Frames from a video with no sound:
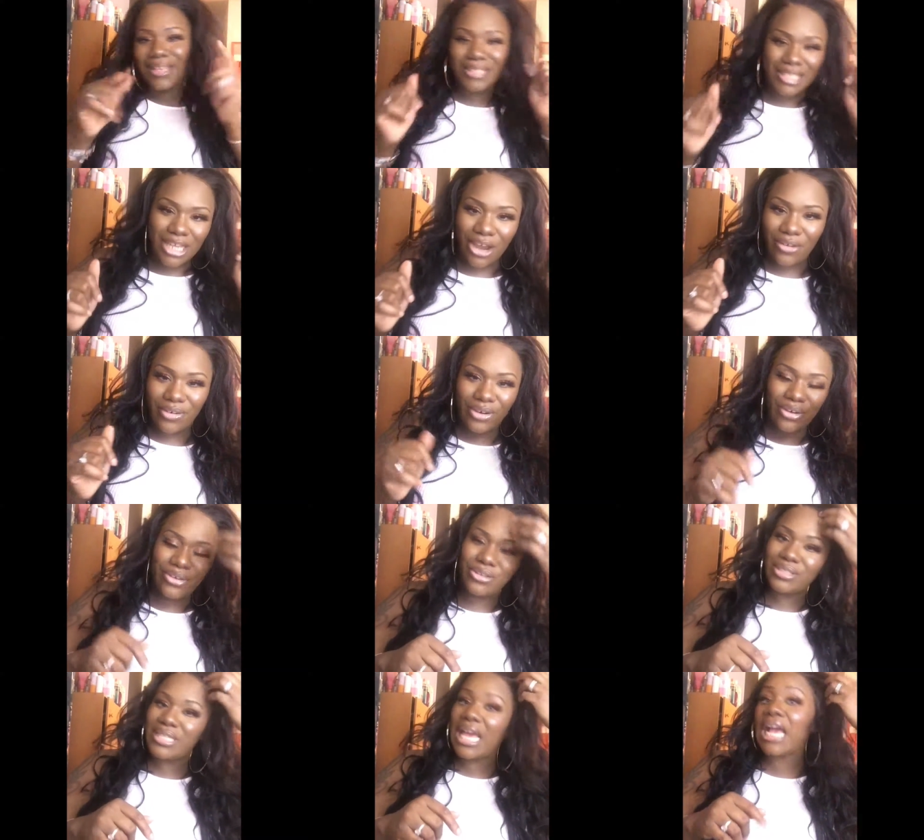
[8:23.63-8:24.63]
Sorry,
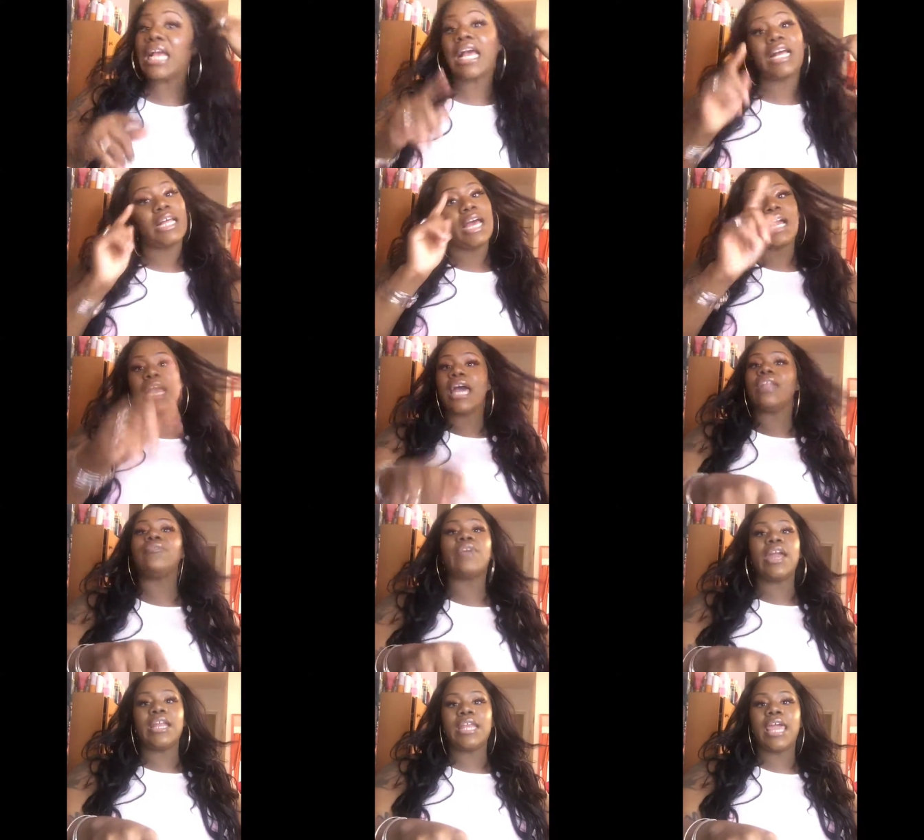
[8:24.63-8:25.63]
girls. I got, I got it
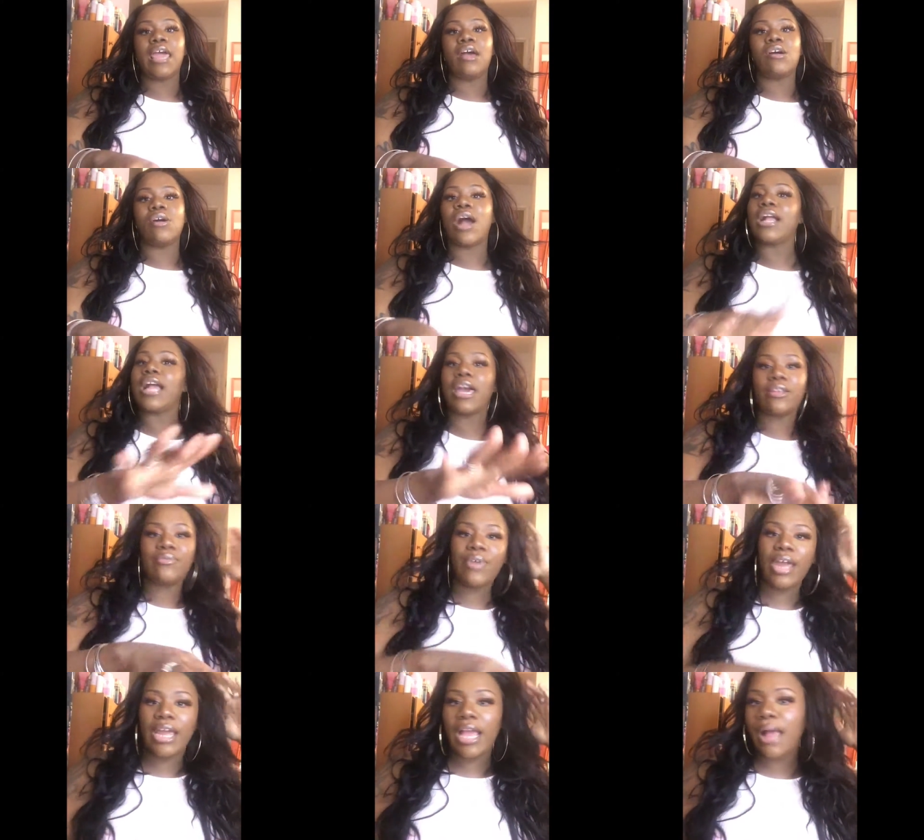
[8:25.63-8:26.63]
right now. I got it
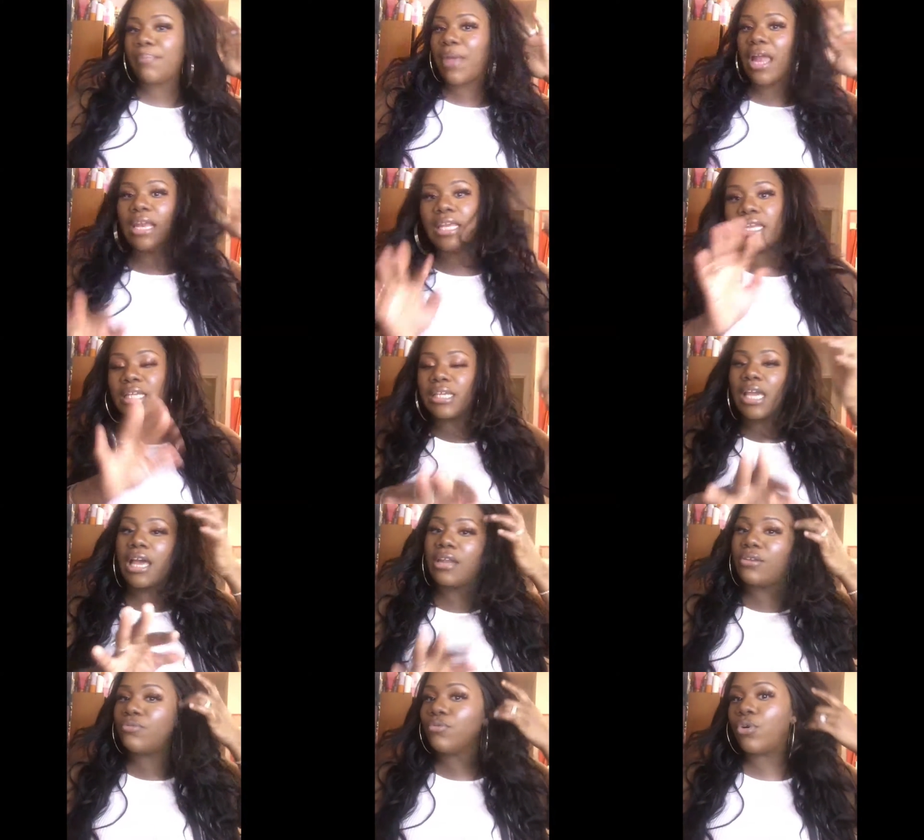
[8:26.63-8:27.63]
right. I'm not leading
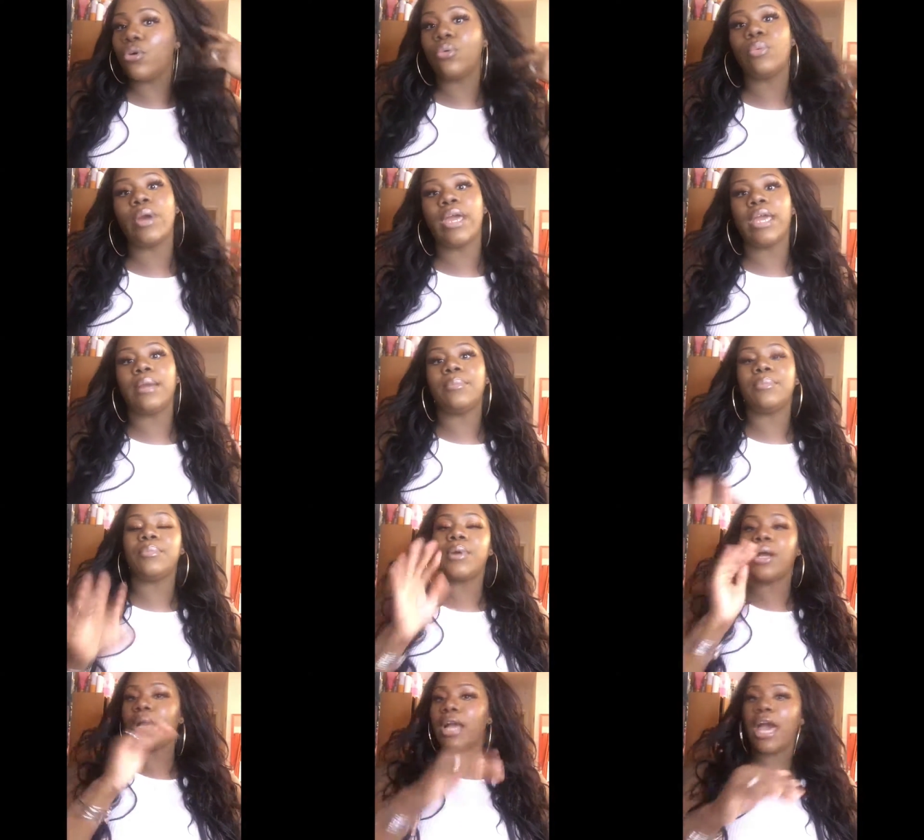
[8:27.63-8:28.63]
y'all in the wrong way,
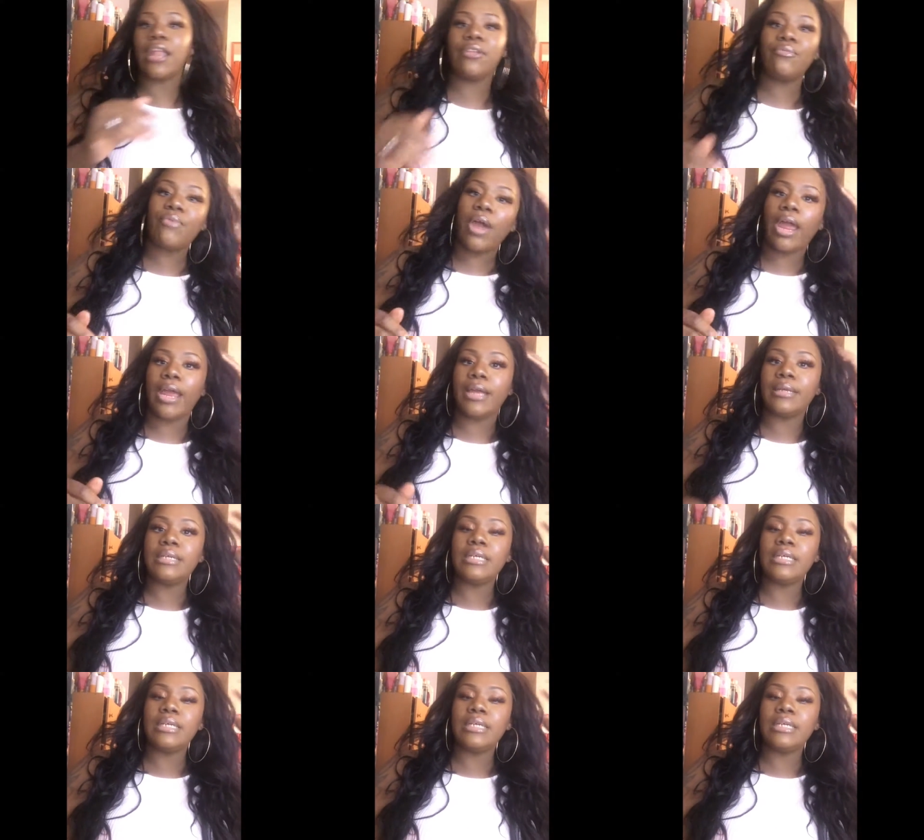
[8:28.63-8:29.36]
but I got it right.